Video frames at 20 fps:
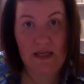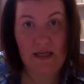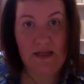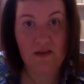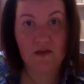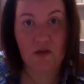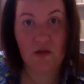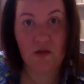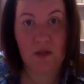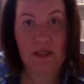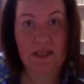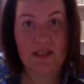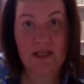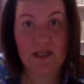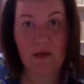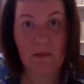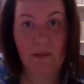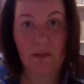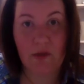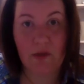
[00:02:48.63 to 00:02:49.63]
So you need to
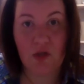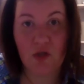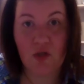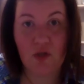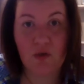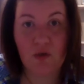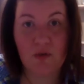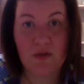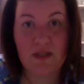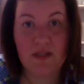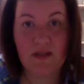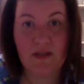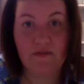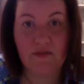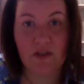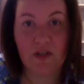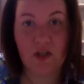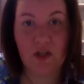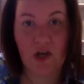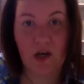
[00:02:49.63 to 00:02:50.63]
come up with 2
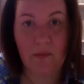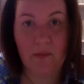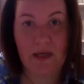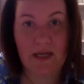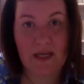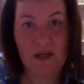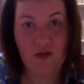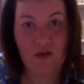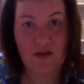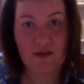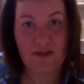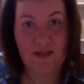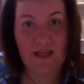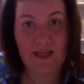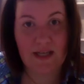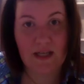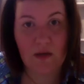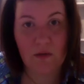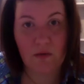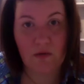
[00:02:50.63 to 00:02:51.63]
different combinations
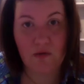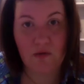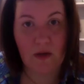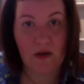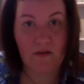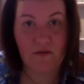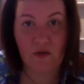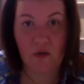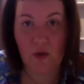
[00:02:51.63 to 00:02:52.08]
that equal 12.